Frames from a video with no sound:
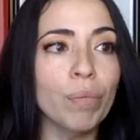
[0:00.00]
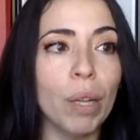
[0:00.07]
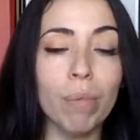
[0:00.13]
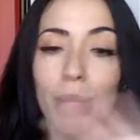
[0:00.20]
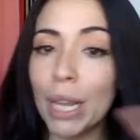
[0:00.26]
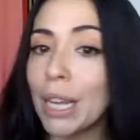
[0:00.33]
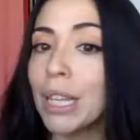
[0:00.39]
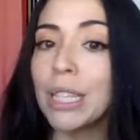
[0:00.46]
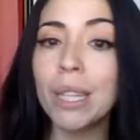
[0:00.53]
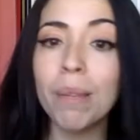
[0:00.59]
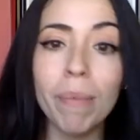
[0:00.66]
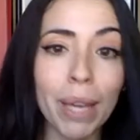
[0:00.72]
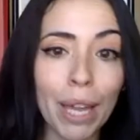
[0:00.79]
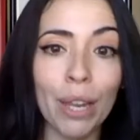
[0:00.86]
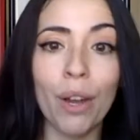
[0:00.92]
I'm saying this in the
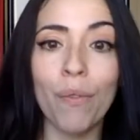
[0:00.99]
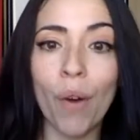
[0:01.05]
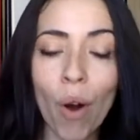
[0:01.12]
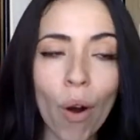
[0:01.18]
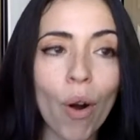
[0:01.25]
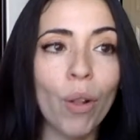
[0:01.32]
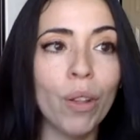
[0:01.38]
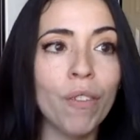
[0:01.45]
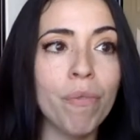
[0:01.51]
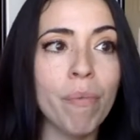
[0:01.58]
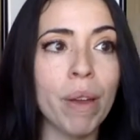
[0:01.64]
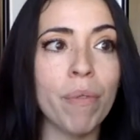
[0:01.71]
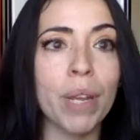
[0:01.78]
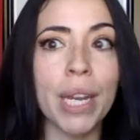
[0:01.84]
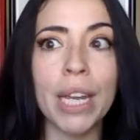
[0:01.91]
beginning of all of
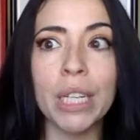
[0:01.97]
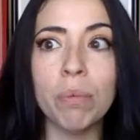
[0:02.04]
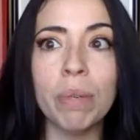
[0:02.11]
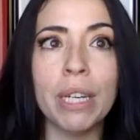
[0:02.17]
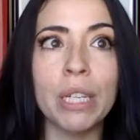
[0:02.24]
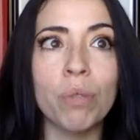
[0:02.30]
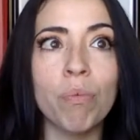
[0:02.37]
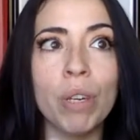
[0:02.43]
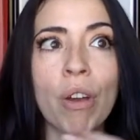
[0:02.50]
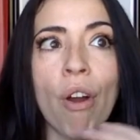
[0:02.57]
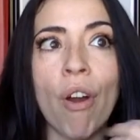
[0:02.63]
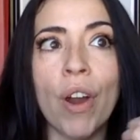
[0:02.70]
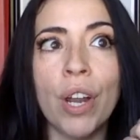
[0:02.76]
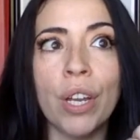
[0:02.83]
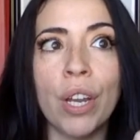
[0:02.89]
my readings because we
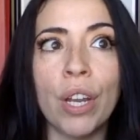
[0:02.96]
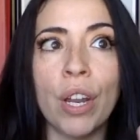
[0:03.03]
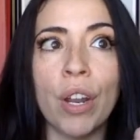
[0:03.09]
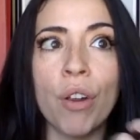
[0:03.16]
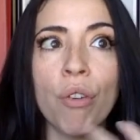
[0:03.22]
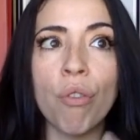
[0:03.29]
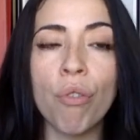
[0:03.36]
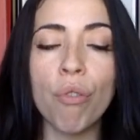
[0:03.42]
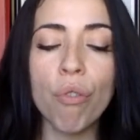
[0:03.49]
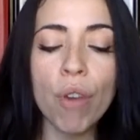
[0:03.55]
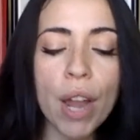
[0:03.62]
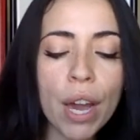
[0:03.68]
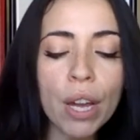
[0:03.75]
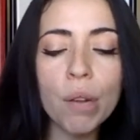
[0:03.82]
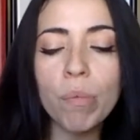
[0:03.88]
are in an
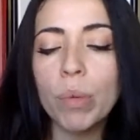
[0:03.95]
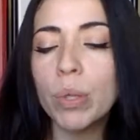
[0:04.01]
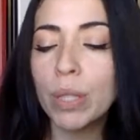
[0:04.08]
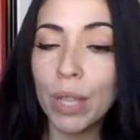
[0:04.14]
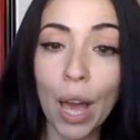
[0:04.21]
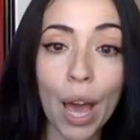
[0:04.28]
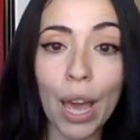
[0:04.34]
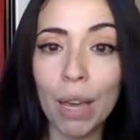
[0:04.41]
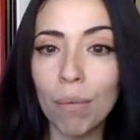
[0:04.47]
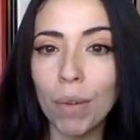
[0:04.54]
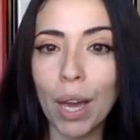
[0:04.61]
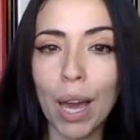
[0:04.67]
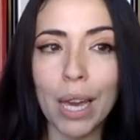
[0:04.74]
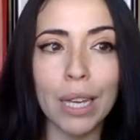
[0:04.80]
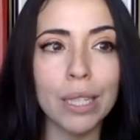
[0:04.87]
incredible time,
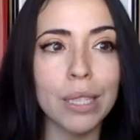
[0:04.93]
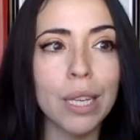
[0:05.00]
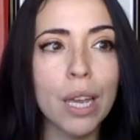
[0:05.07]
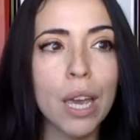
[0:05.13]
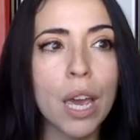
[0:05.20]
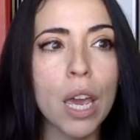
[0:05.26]
guys.